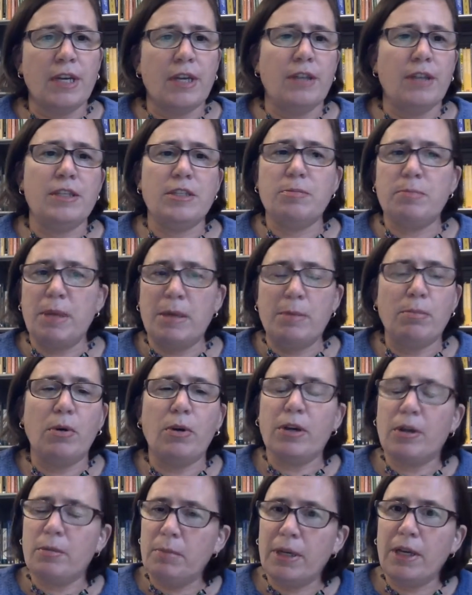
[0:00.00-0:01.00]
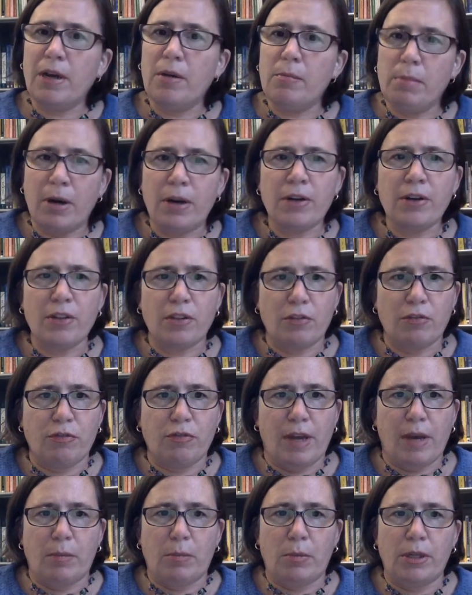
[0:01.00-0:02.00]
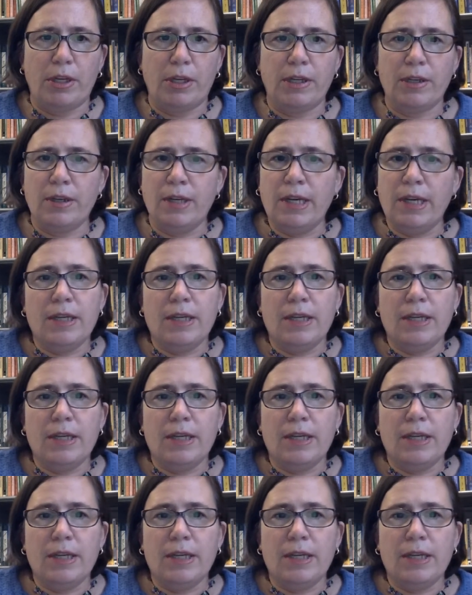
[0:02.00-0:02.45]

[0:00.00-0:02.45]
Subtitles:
these people can become part of the family.